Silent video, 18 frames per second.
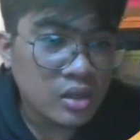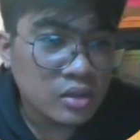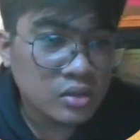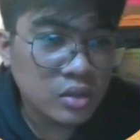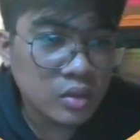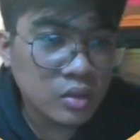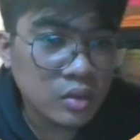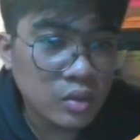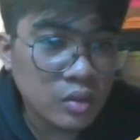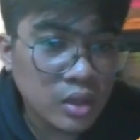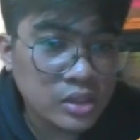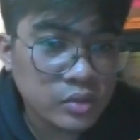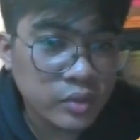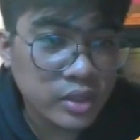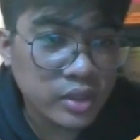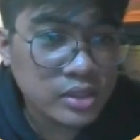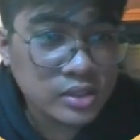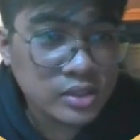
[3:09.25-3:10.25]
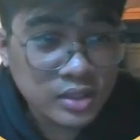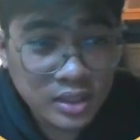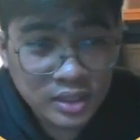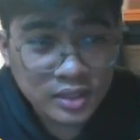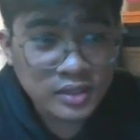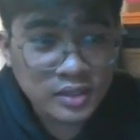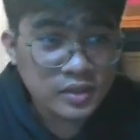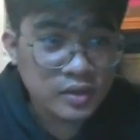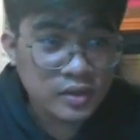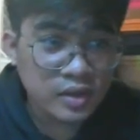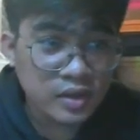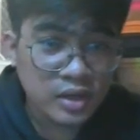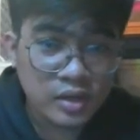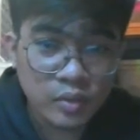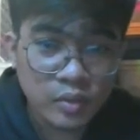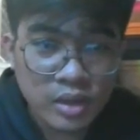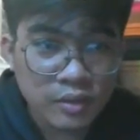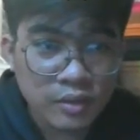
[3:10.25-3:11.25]
So as we can see in the
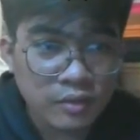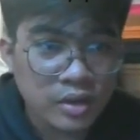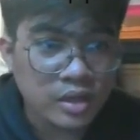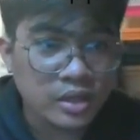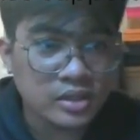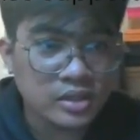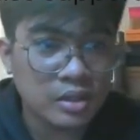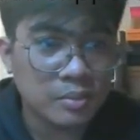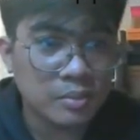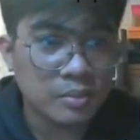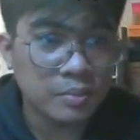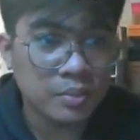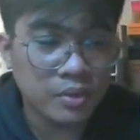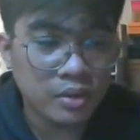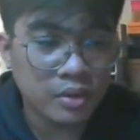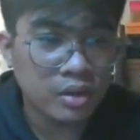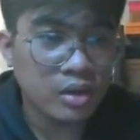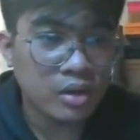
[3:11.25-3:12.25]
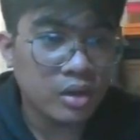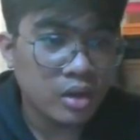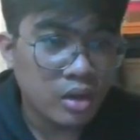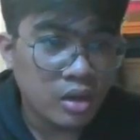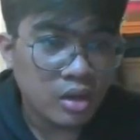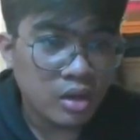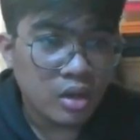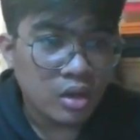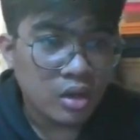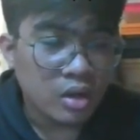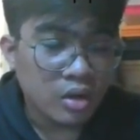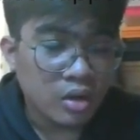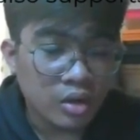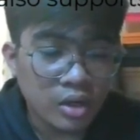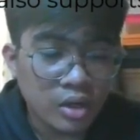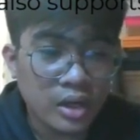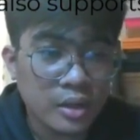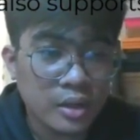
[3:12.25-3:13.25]
screen, we have an example
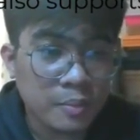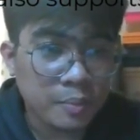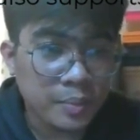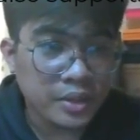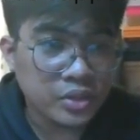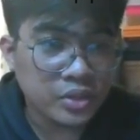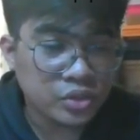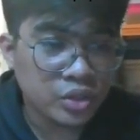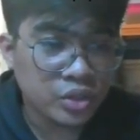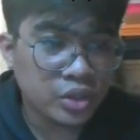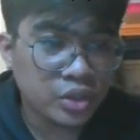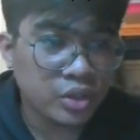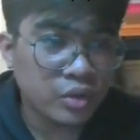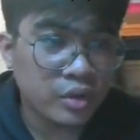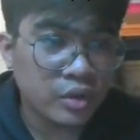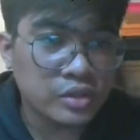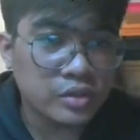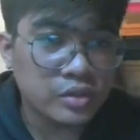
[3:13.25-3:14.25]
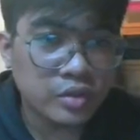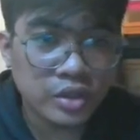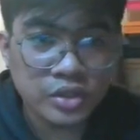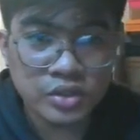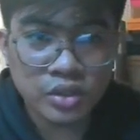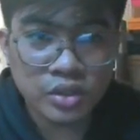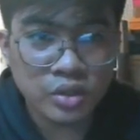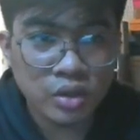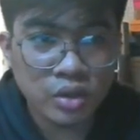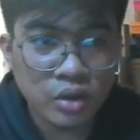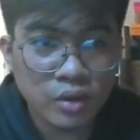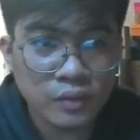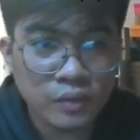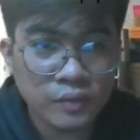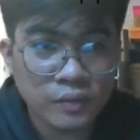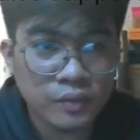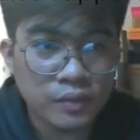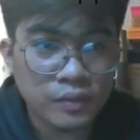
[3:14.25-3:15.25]
or a picture or illustration
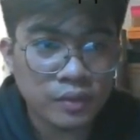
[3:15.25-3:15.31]
of